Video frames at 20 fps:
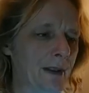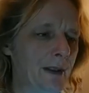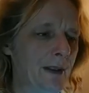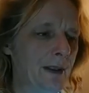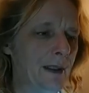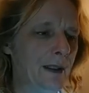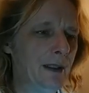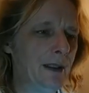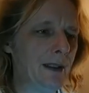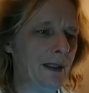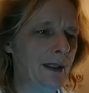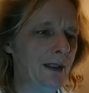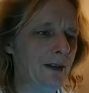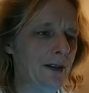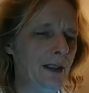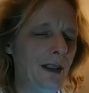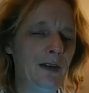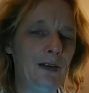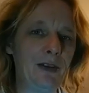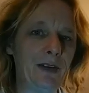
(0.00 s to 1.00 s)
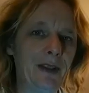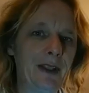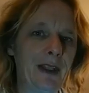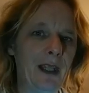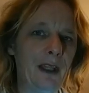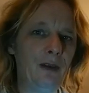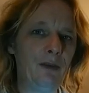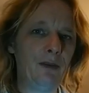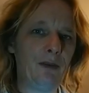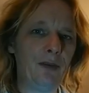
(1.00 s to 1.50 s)
and used again
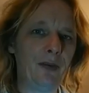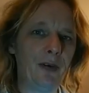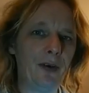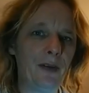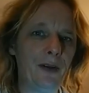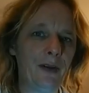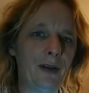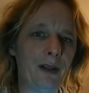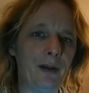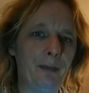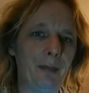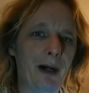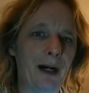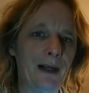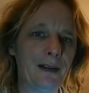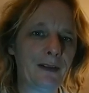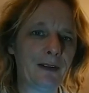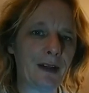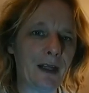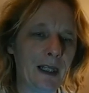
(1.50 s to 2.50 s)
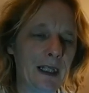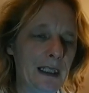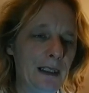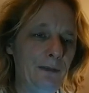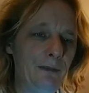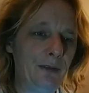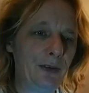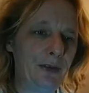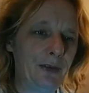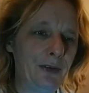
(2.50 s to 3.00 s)
for the Past
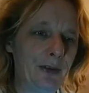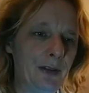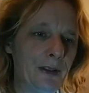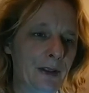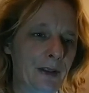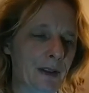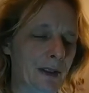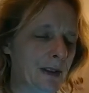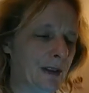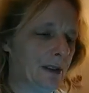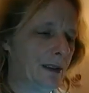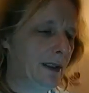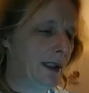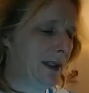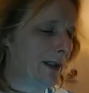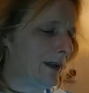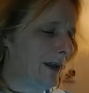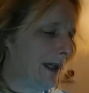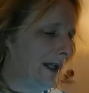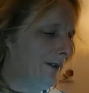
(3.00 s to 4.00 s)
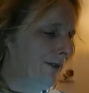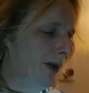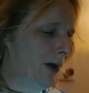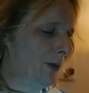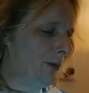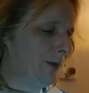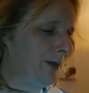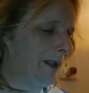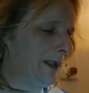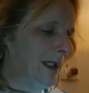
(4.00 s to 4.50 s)
Lives live album
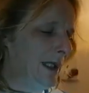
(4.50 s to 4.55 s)
that came out,